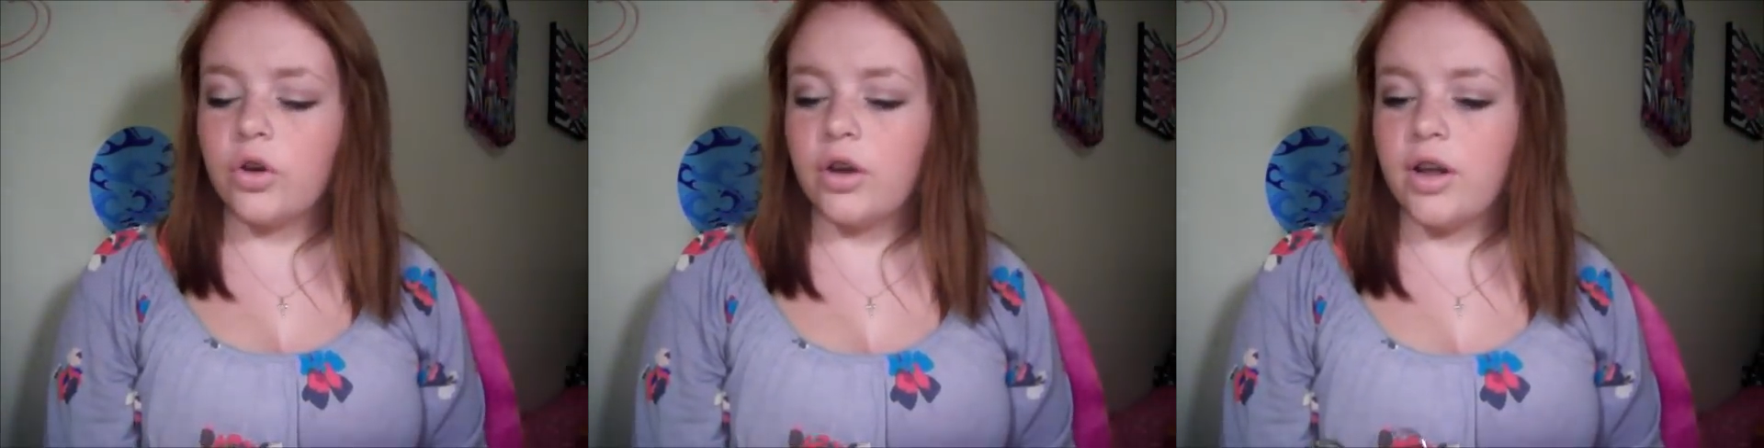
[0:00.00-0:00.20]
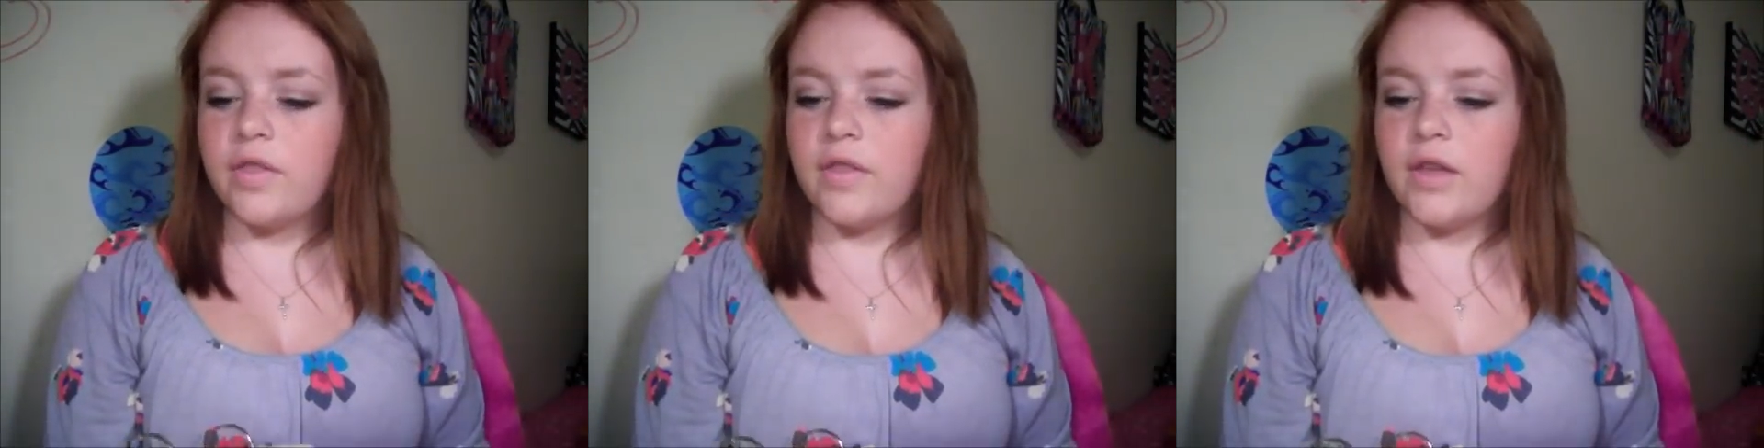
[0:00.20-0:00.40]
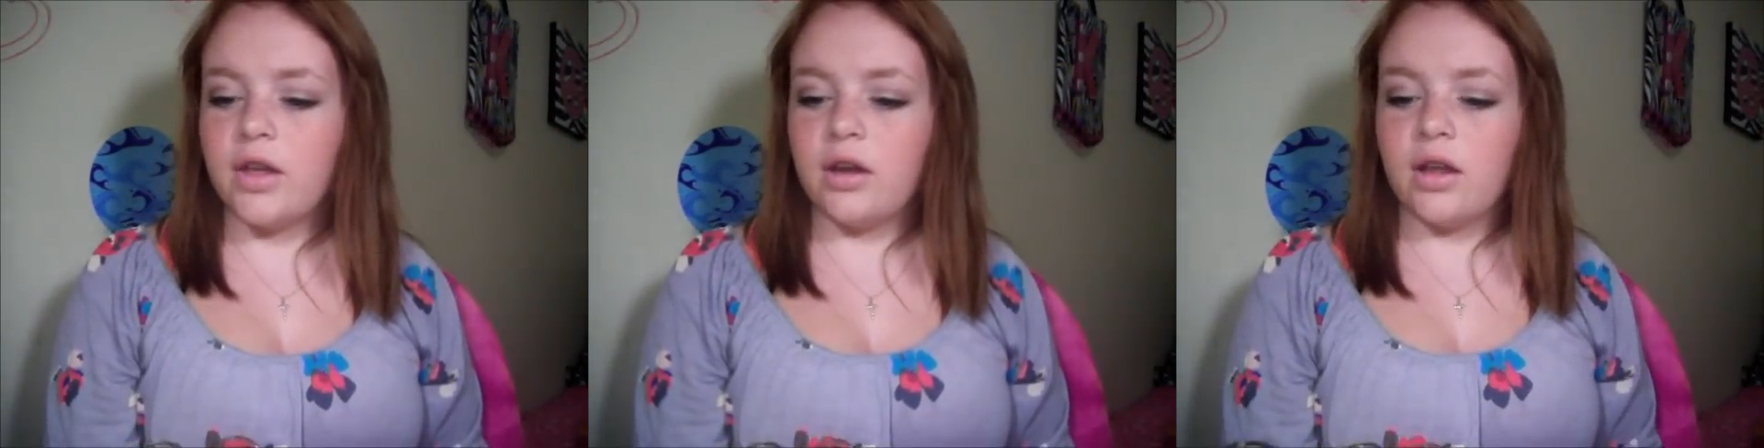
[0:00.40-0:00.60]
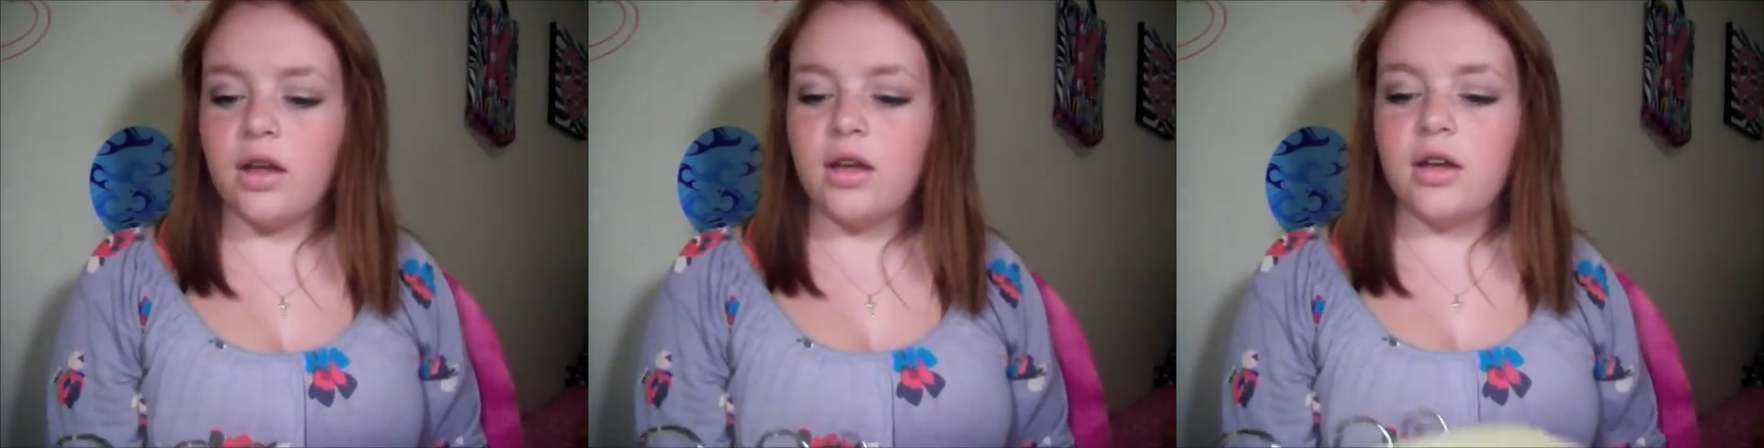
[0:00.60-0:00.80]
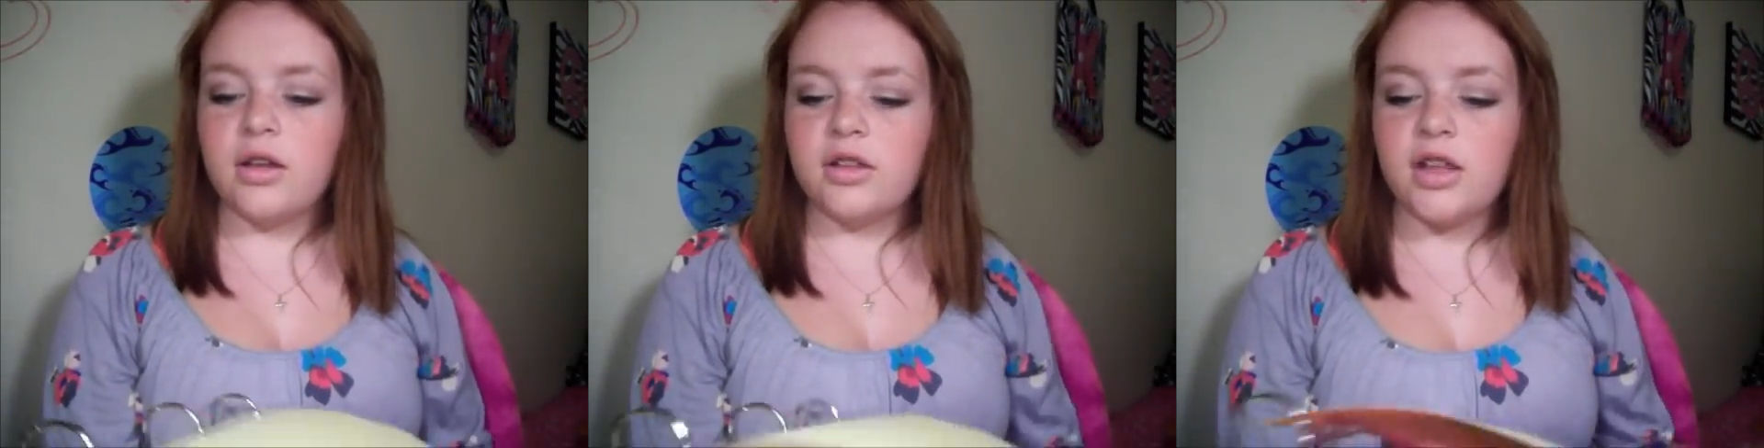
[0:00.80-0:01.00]
and then
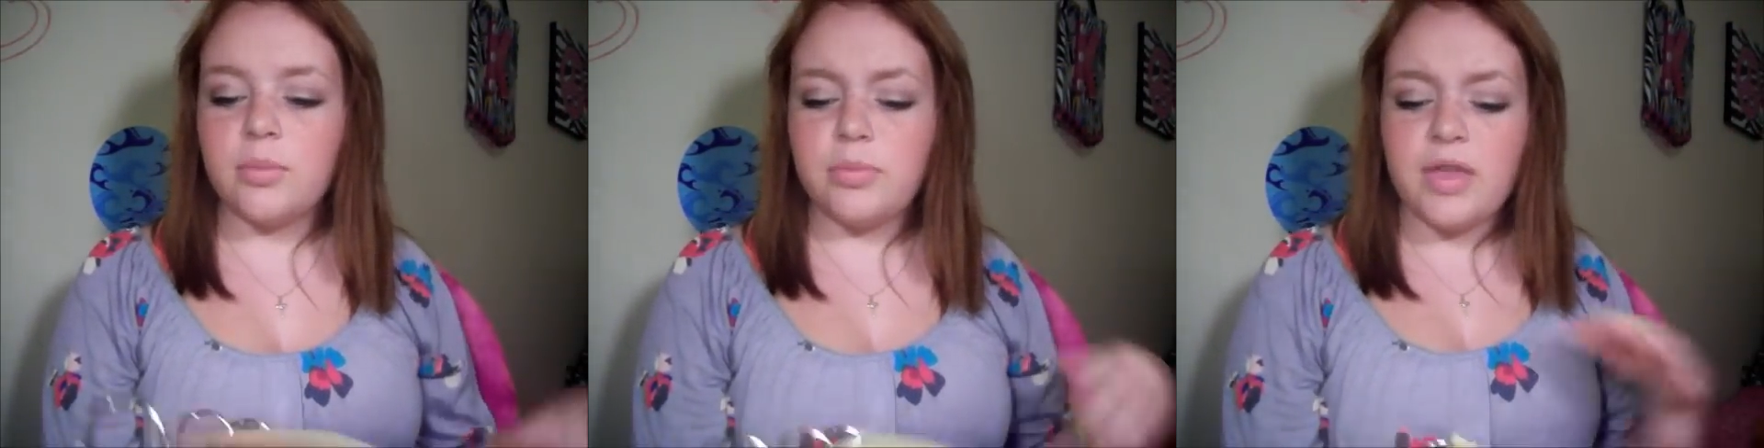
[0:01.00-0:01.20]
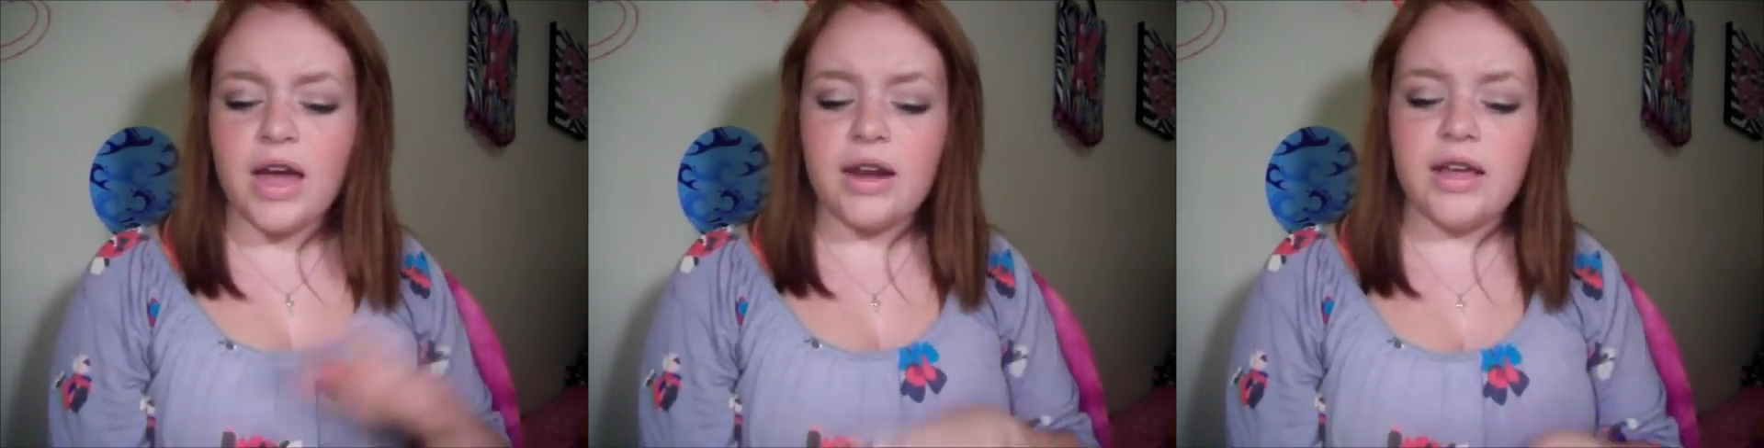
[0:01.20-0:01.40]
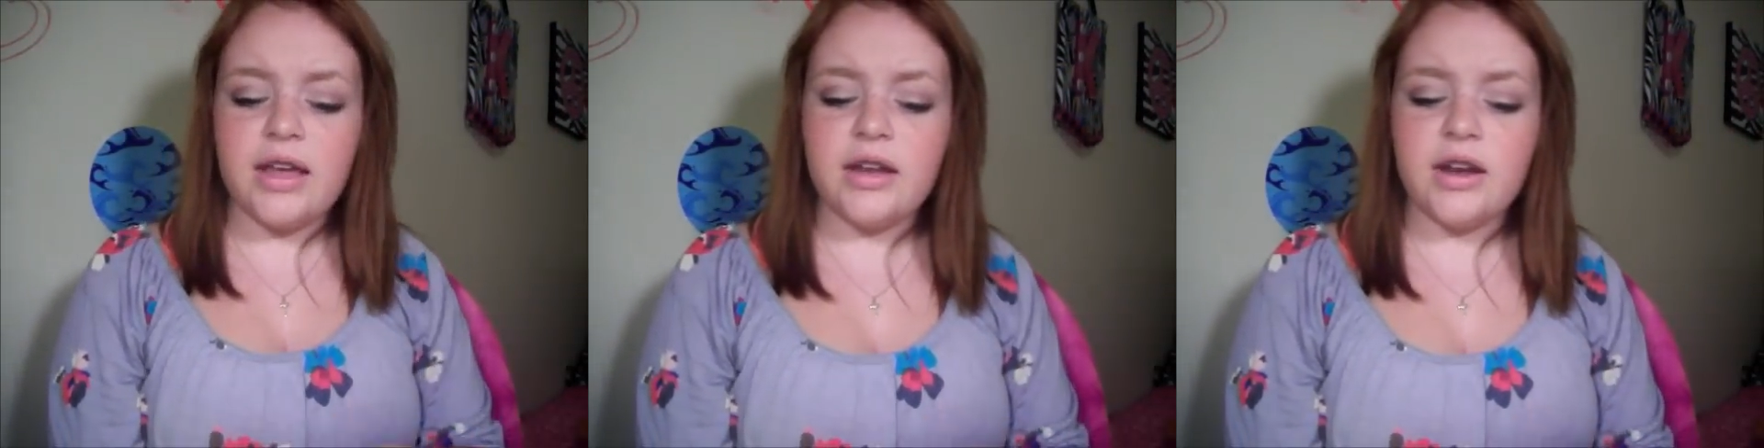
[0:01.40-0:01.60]
clip that in,